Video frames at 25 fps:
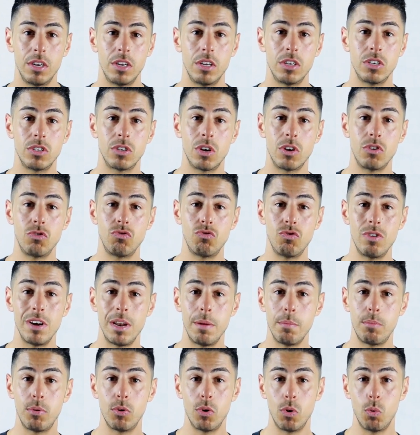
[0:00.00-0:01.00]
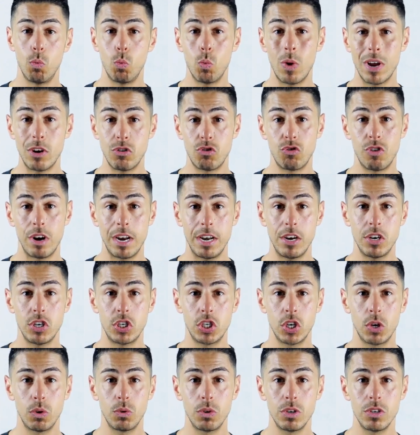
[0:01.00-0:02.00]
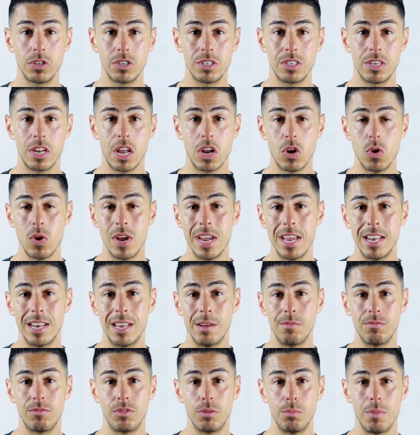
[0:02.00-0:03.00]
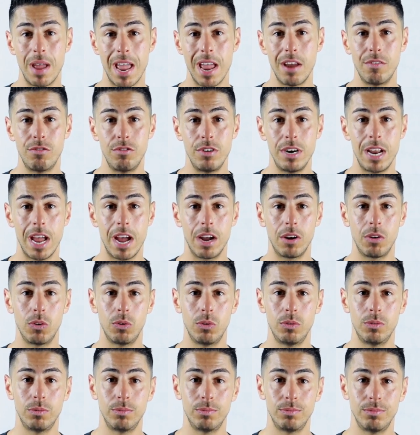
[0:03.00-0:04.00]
So it's really important when training shoulders that you hit them from every angle.